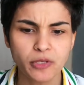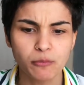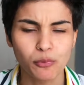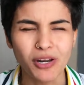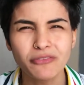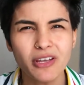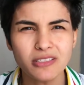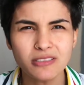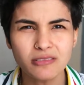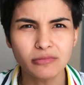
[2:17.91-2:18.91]

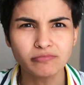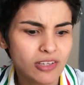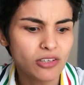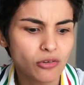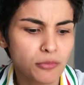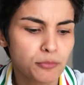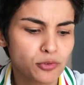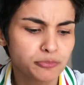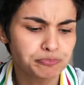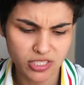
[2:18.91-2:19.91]
breakfast. You can
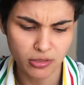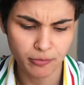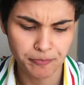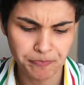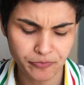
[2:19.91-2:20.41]
put some